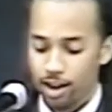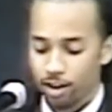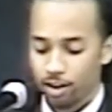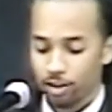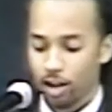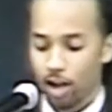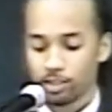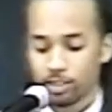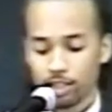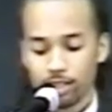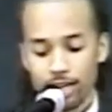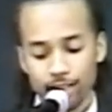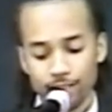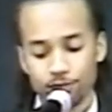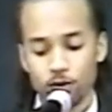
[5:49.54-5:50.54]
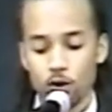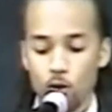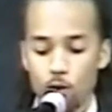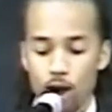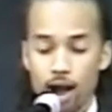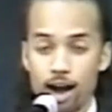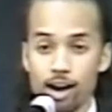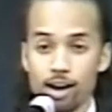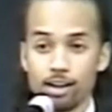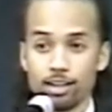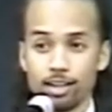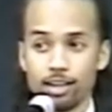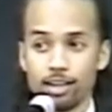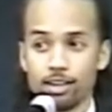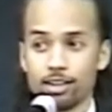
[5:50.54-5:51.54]
Now, I was in the class for a
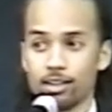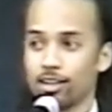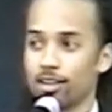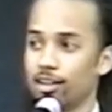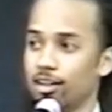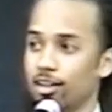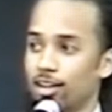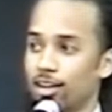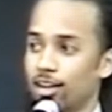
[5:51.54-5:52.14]
while, and